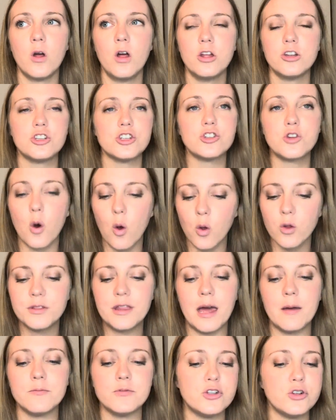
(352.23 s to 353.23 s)
just hold
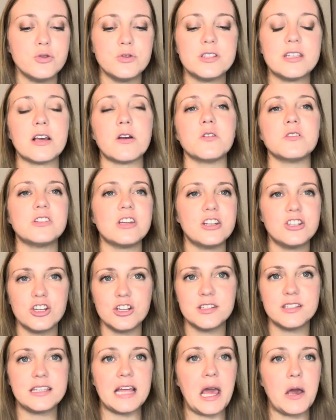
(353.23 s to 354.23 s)
them to single
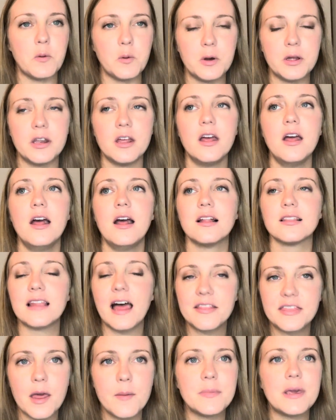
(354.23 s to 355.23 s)
digits. They would
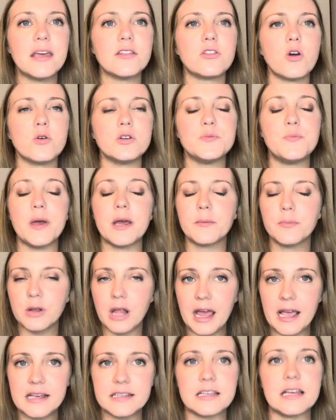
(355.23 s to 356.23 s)
let them get those big
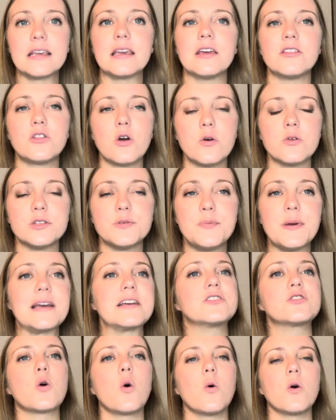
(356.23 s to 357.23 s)
plays and get those big
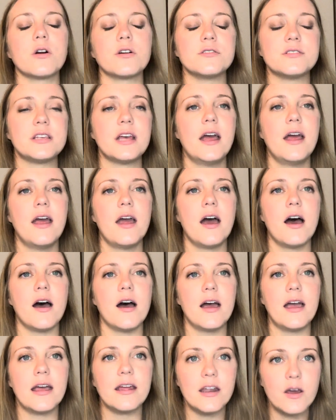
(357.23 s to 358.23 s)
scores,
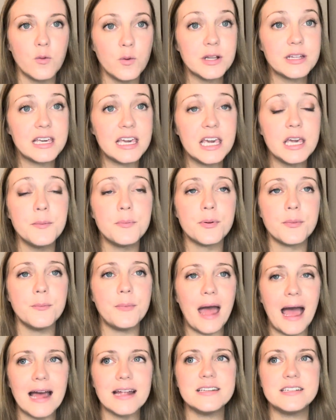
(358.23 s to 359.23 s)
and it would keep
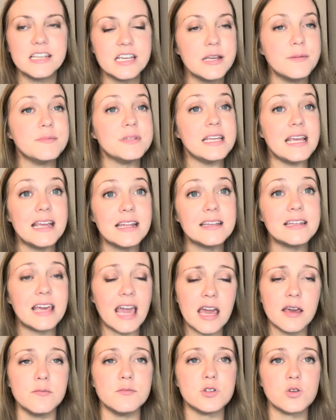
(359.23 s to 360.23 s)
bad teams in
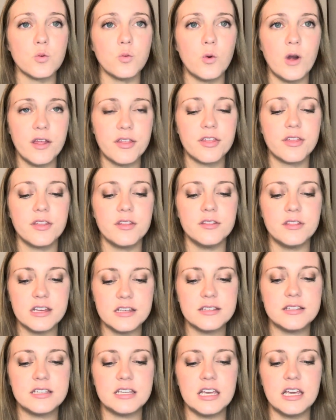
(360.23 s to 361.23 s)
games with
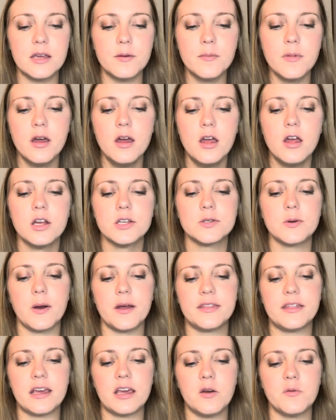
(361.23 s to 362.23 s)
this team. So I
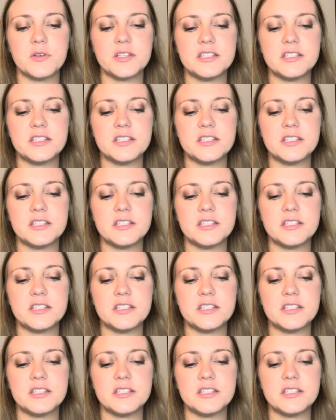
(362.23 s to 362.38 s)
think it was